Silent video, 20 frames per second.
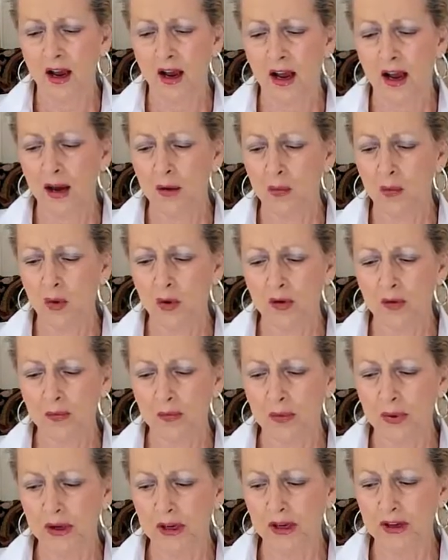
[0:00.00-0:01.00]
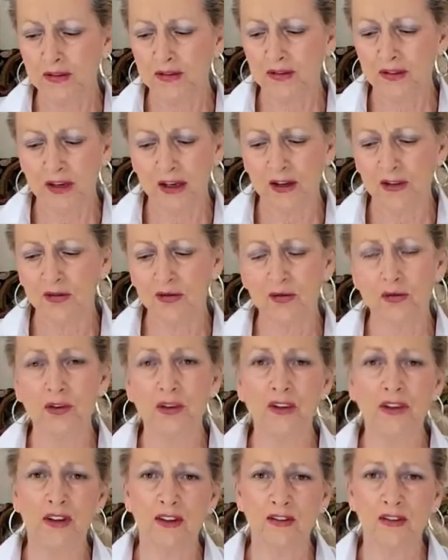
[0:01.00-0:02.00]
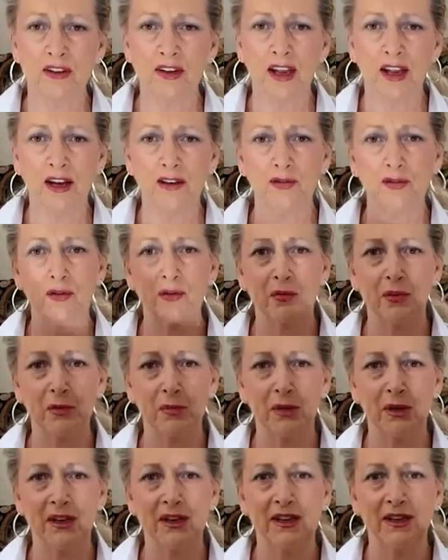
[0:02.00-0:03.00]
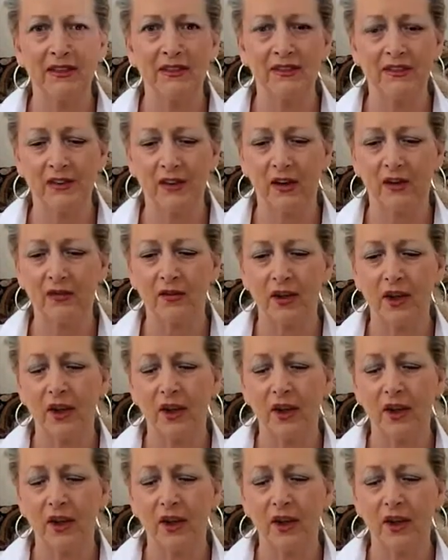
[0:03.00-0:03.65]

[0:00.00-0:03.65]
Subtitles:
"I want peace. History doesn't have to repeat itself."